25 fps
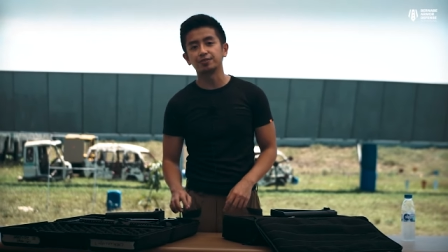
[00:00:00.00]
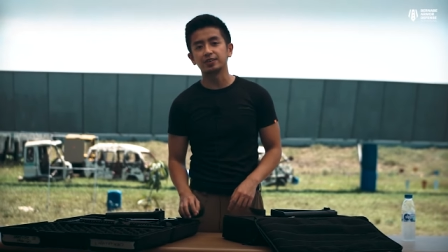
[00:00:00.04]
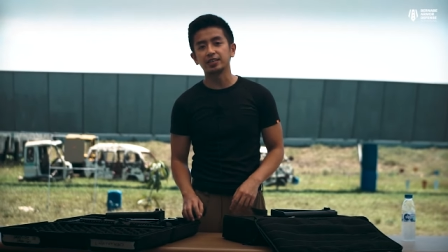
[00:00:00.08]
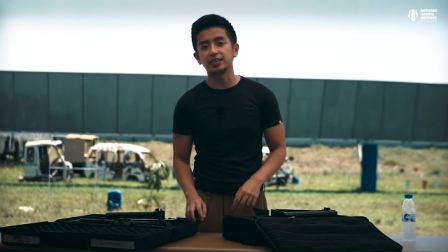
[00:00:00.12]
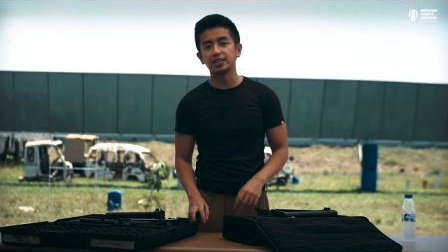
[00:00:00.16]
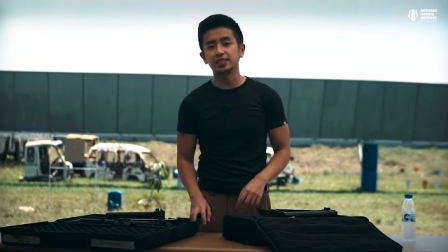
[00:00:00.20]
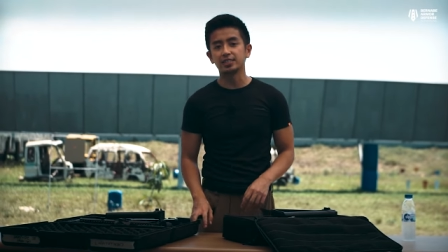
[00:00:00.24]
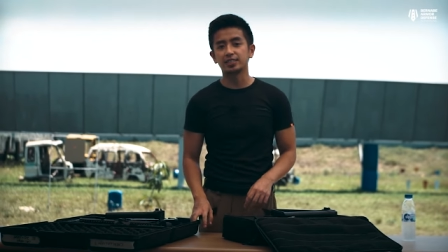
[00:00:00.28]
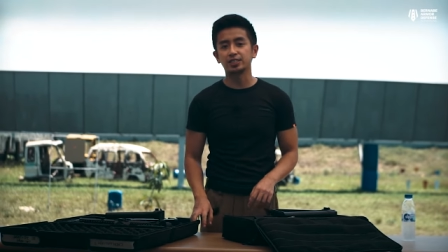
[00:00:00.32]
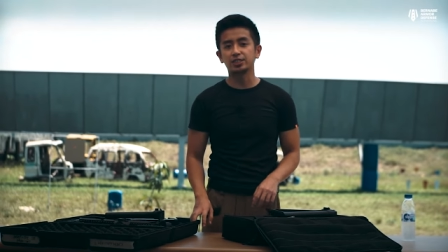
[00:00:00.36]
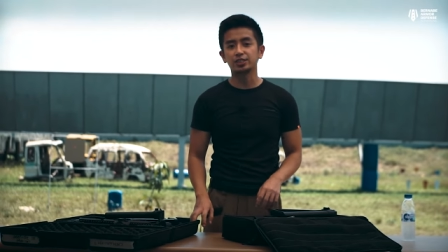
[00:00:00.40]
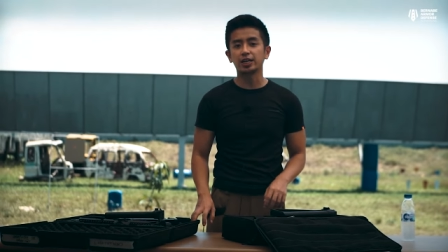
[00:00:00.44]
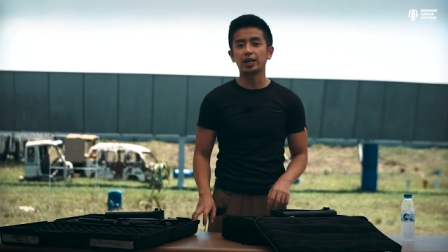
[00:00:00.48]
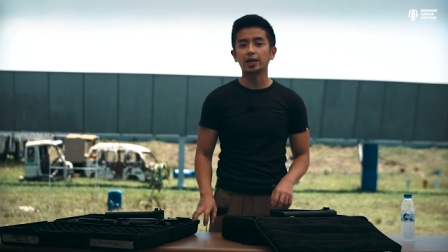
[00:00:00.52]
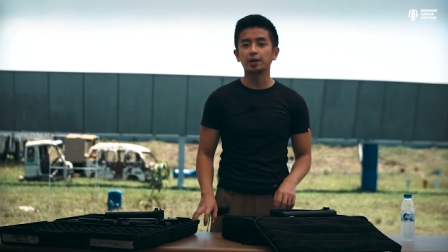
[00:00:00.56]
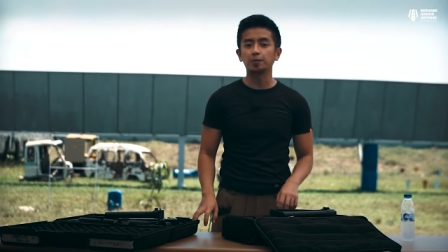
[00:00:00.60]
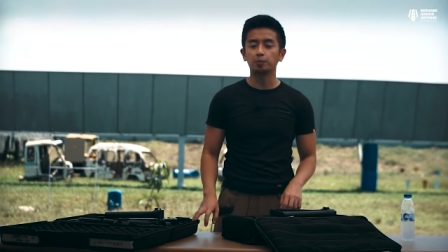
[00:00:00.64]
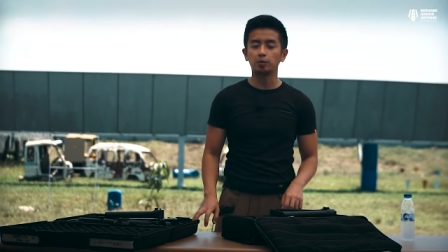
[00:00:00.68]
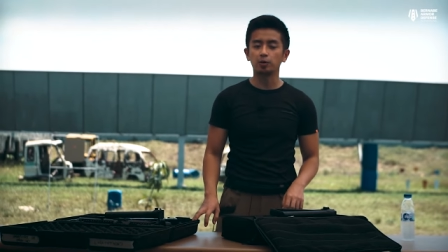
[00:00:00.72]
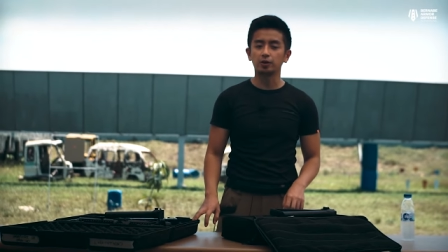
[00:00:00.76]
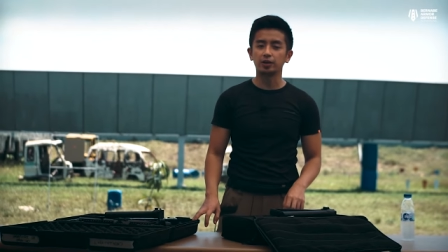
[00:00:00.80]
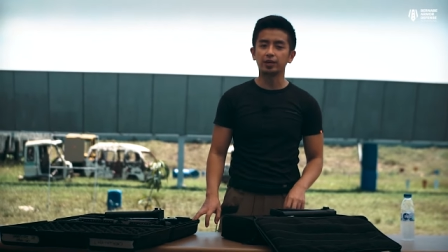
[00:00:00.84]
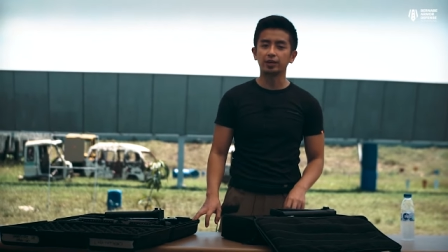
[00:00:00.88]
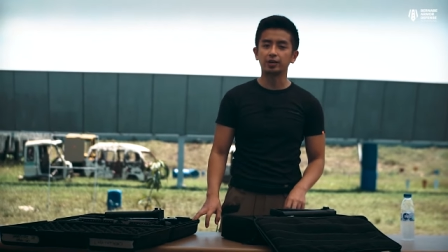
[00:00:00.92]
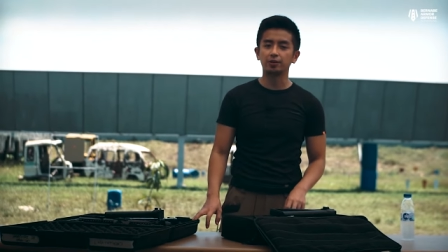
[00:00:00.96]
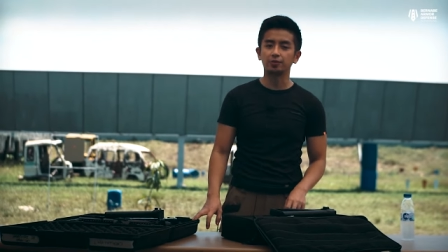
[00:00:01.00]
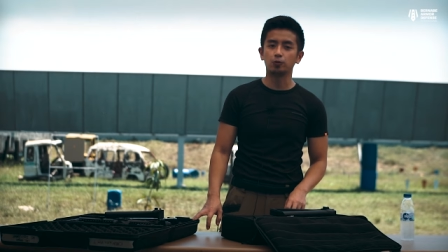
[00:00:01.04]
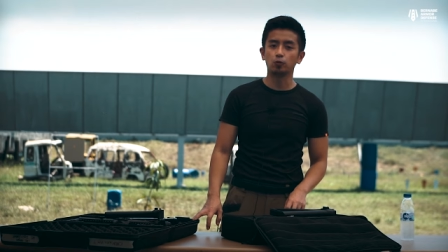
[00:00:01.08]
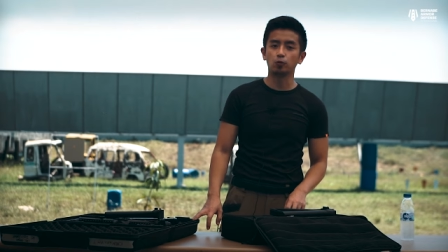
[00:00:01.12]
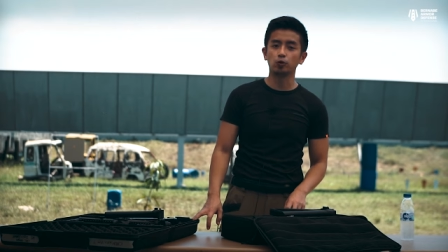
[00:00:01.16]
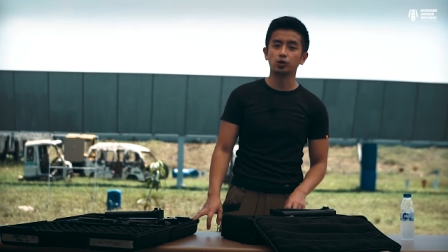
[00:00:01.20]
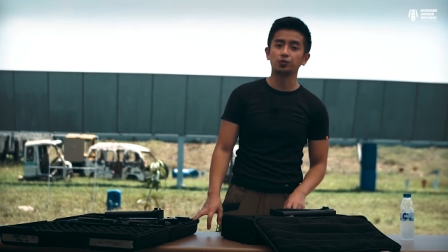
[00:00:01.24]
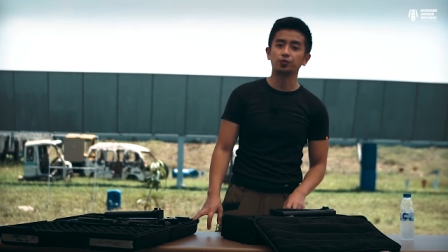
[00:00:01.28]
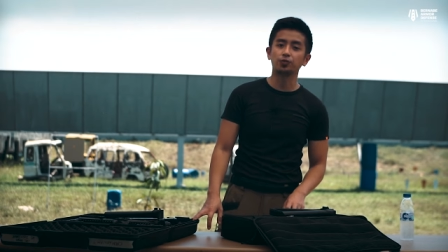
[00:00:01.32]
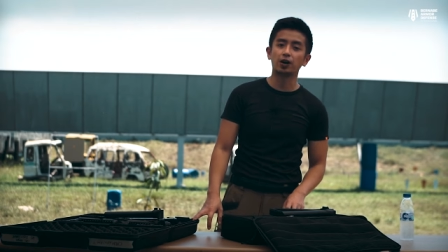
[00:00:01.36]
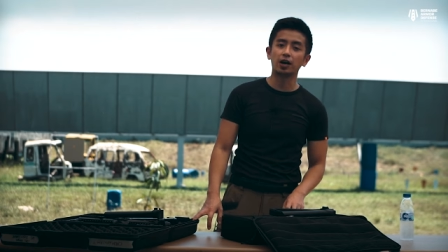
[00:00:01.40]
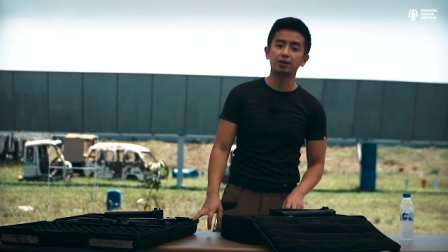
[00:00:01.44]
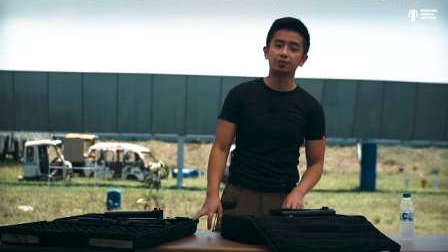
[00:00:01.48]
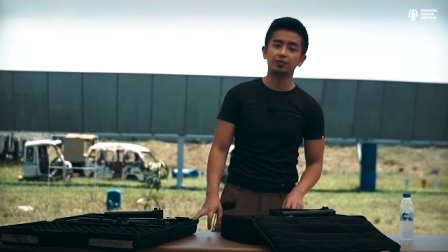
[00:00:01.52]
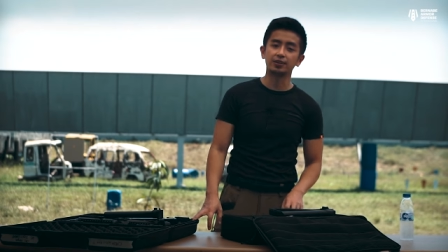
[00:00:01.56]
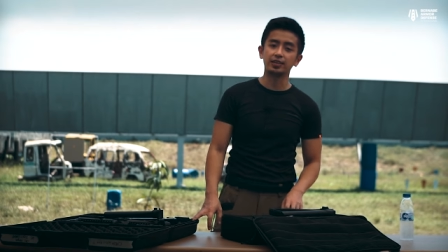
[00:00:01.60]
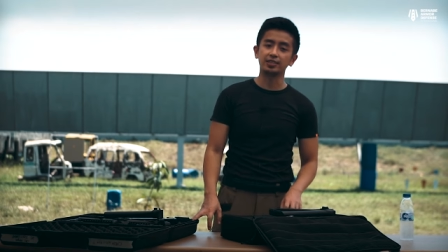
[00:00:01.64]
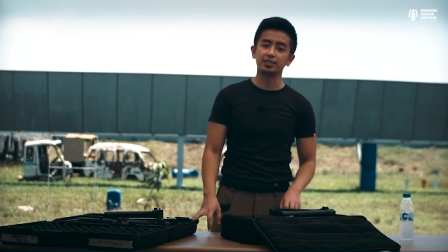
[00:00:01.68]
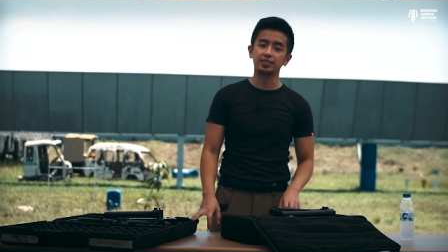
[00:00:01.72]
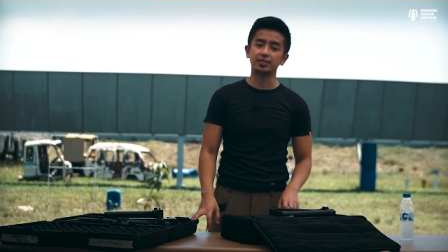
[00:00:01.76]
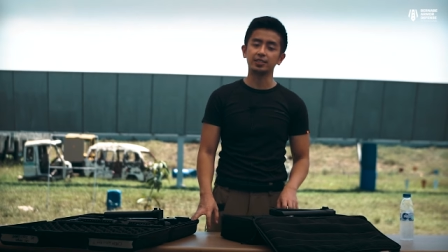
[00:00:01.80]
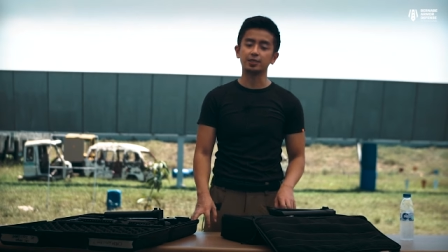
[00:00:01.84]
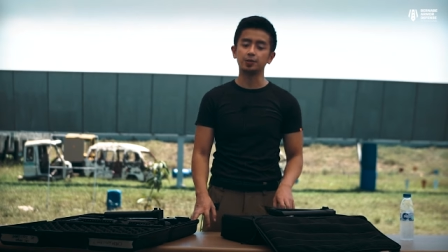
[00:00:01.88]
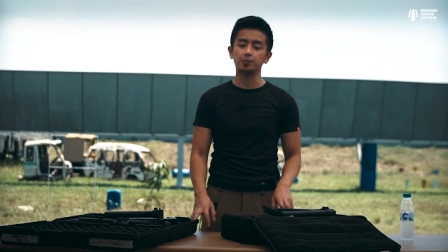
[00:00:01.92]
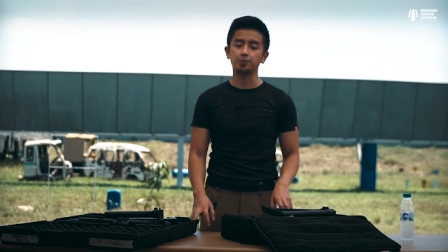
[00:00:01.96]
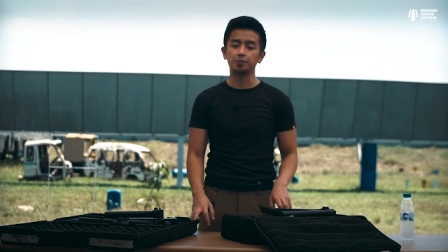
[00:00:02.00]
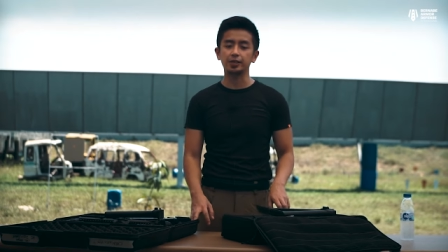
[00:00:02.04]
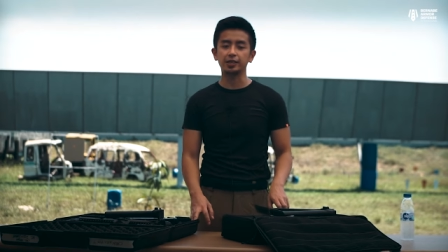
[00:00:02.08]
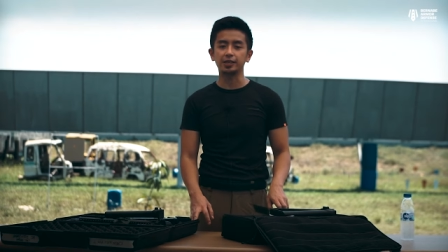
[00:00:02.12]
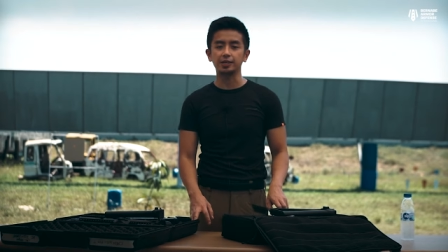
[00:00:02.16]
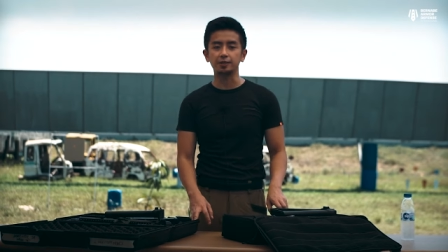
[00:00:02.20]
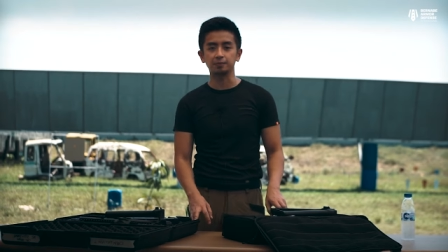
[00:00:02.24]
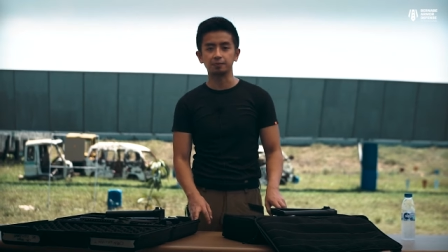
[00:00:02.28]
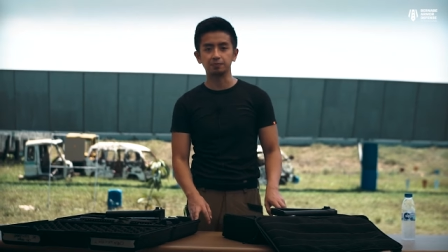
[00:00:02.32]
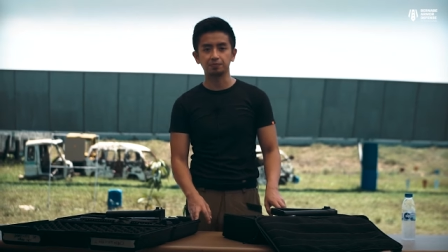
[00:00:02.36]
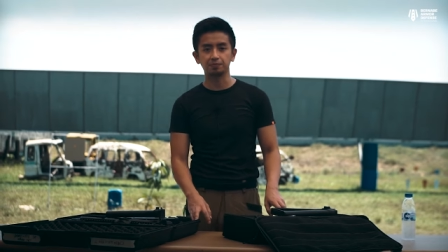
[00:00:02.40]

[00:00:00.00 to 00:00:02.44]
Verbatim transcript: is chambered in forty-five A C P.